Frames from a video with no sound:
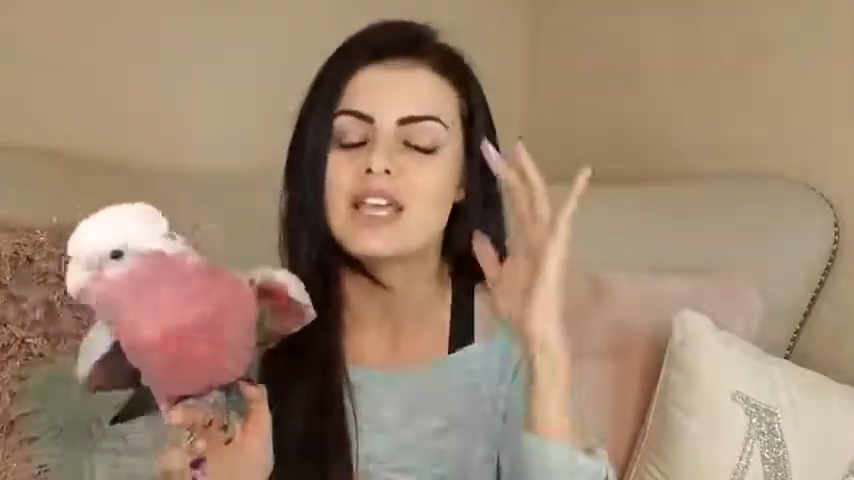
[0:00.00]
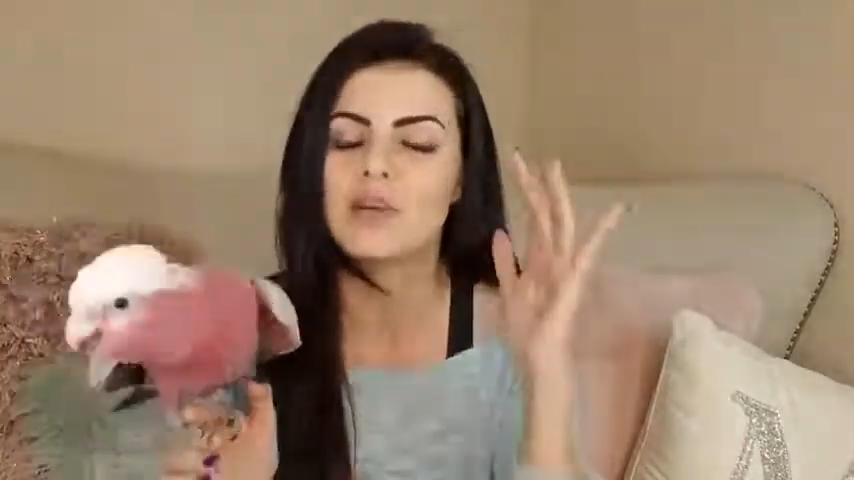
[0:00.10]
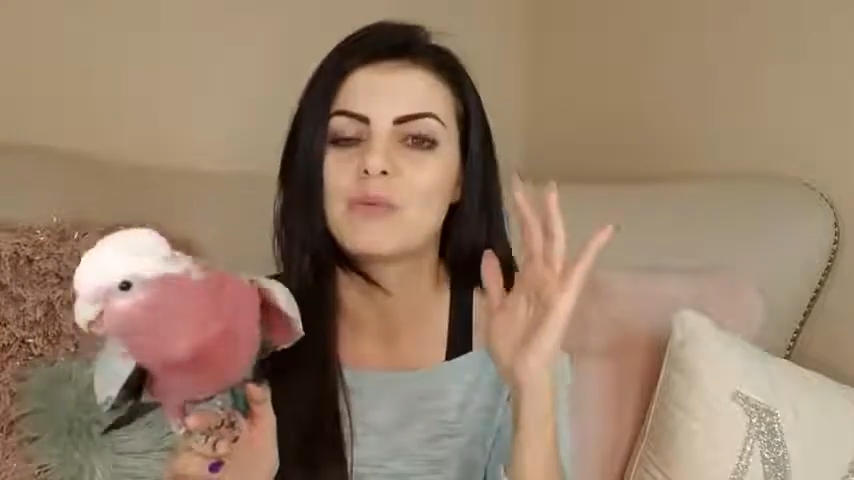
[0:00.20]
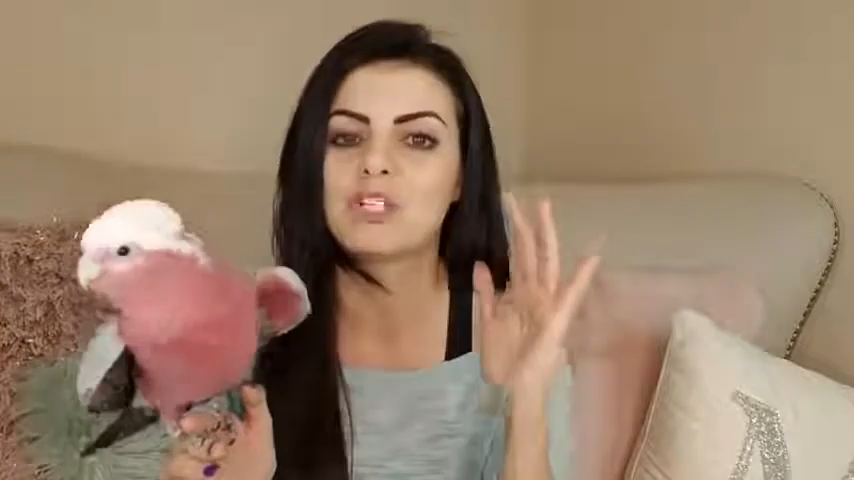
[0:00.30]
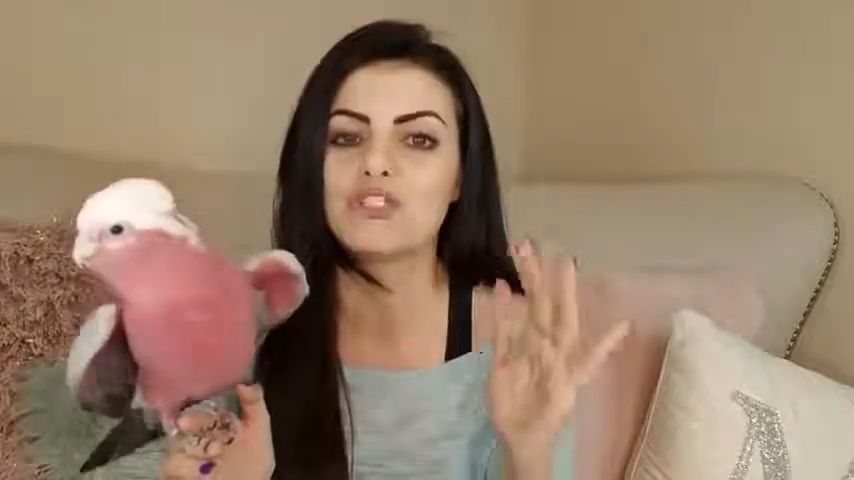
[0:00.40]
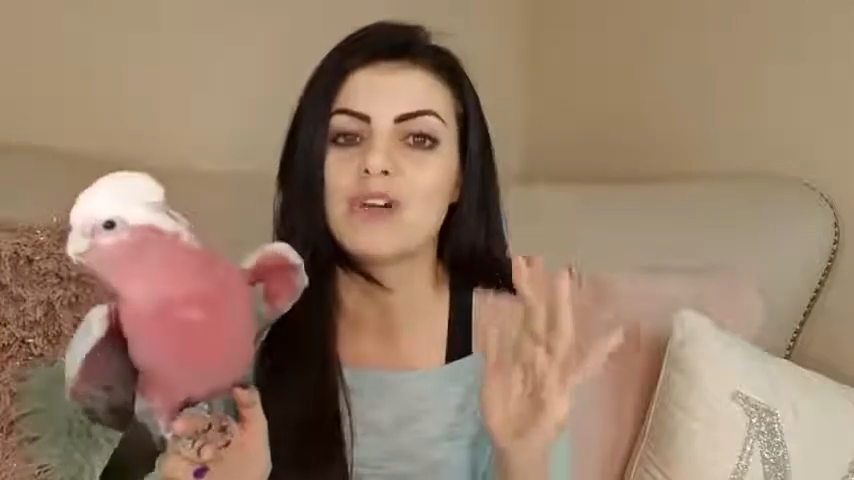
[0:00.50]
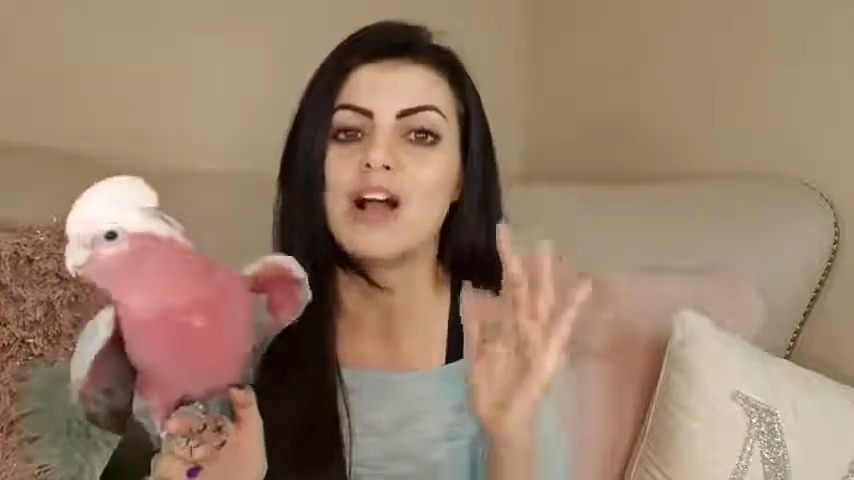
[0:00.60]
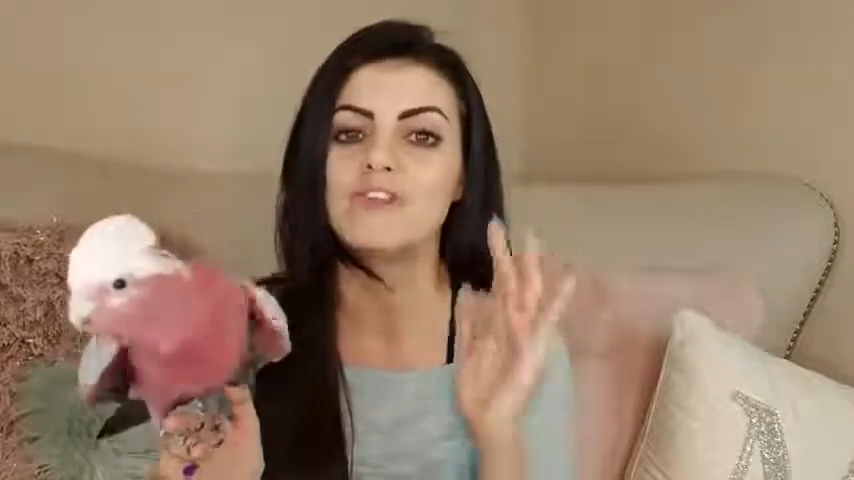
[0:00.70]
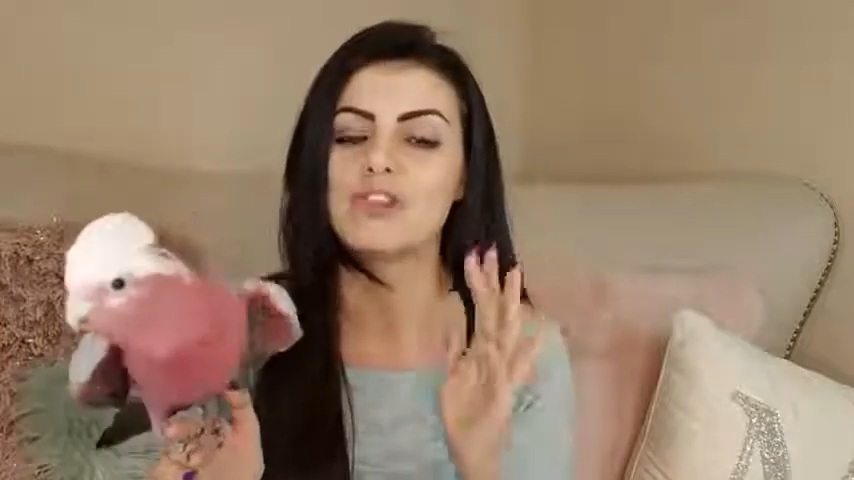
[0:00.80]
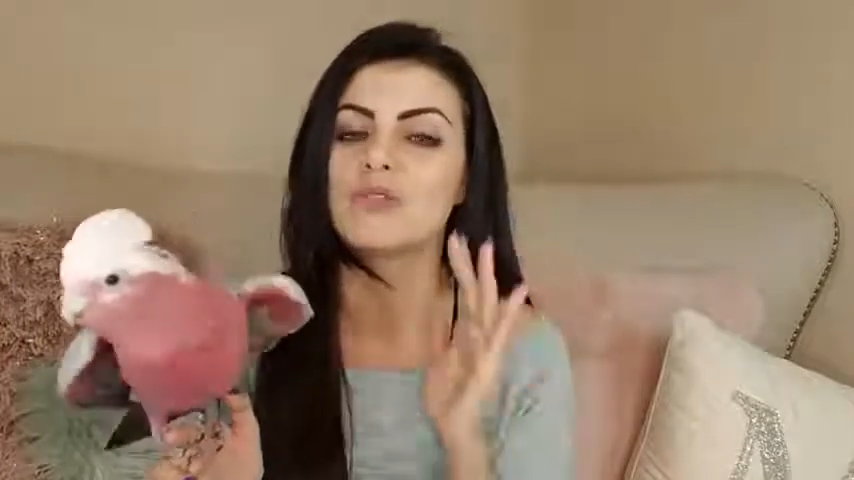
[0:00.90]
It would
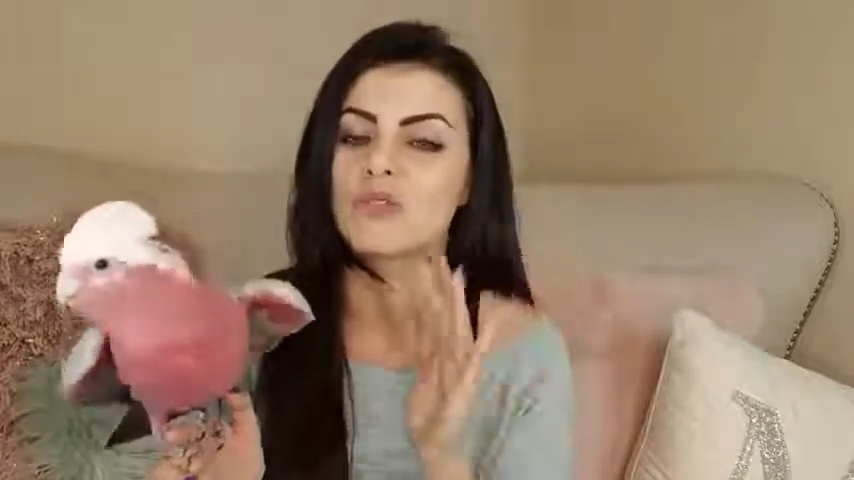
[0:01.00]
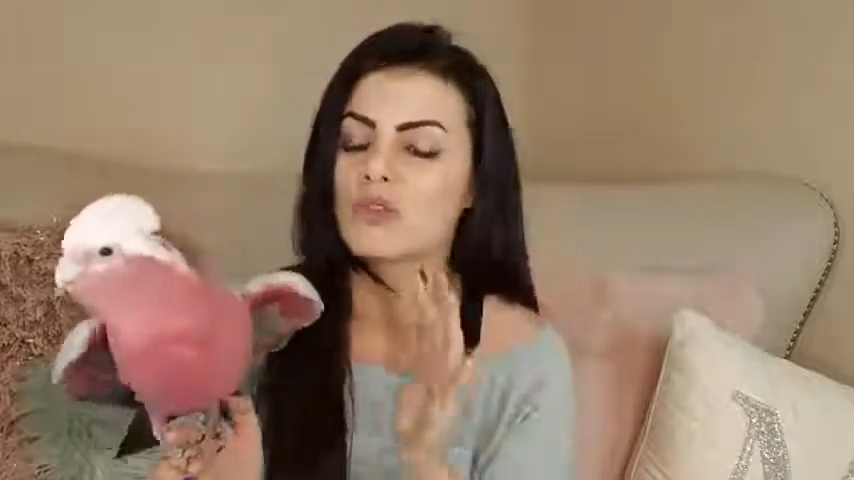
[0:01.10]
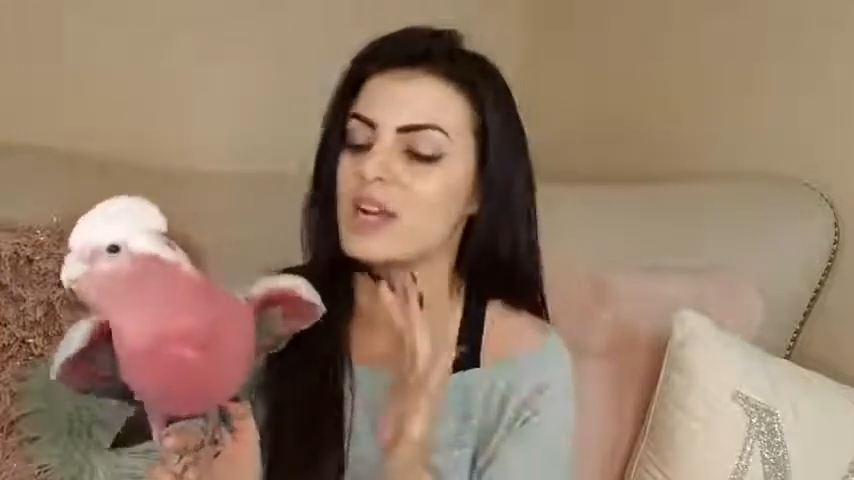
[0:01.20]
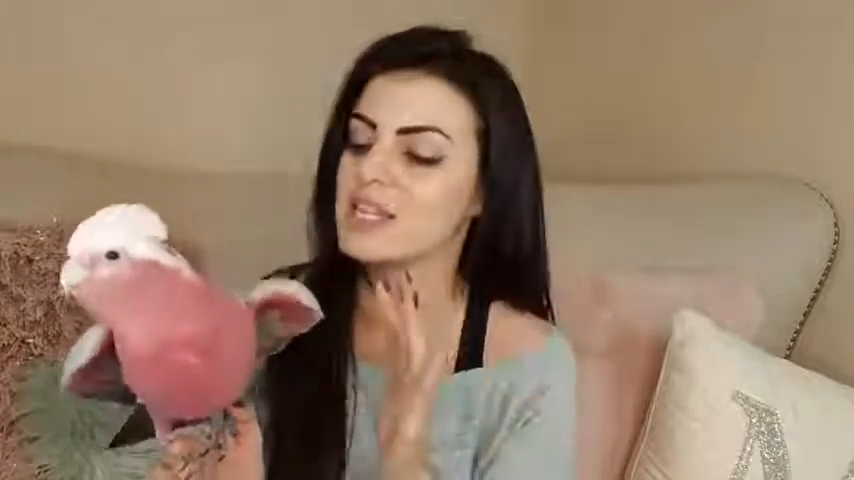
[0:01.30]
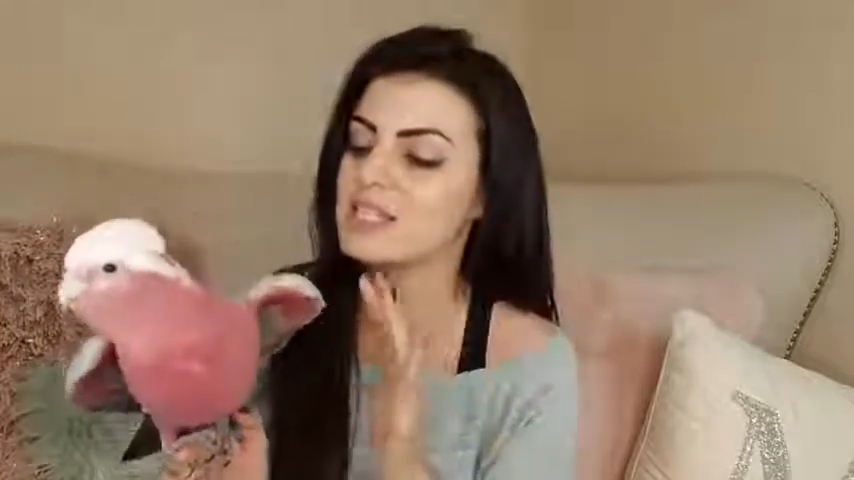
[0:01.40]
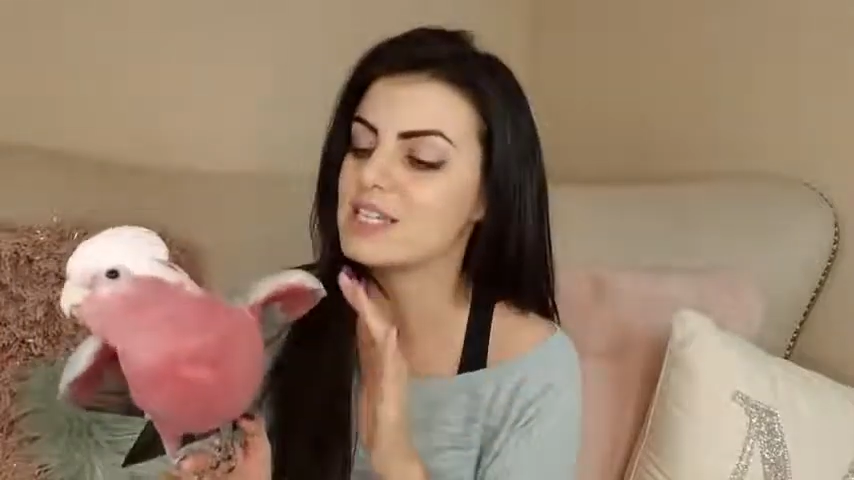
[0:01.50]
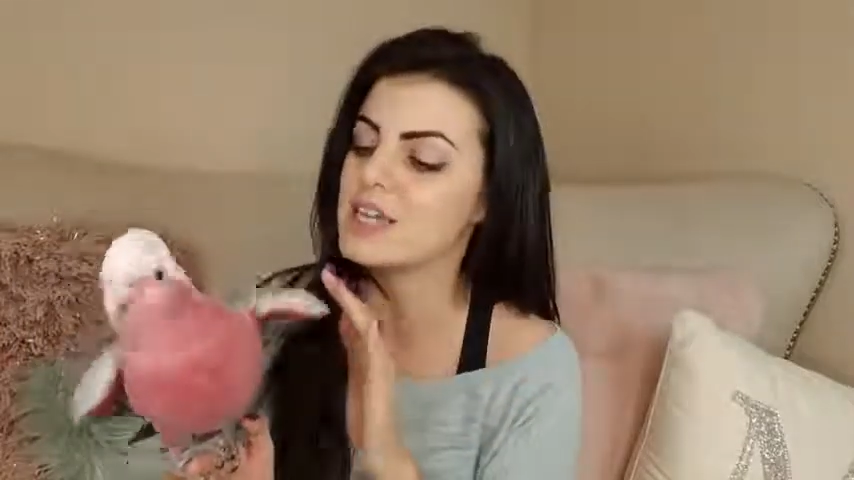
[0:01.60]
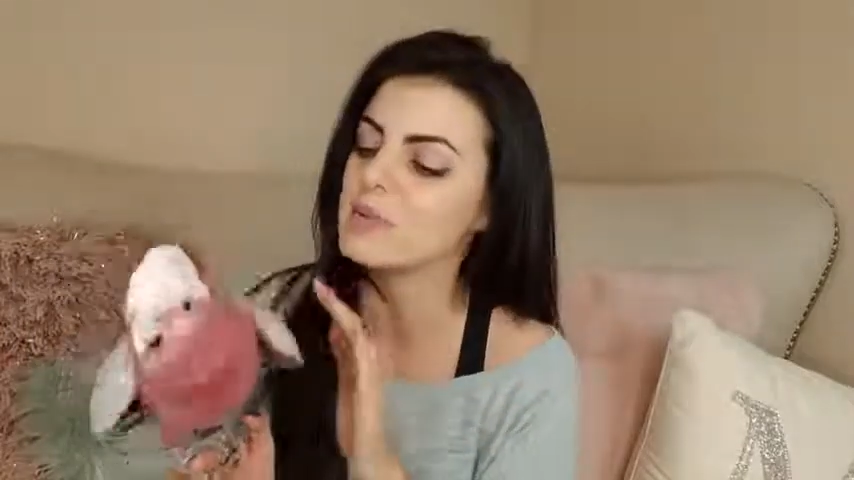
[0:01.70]
drive you crazy.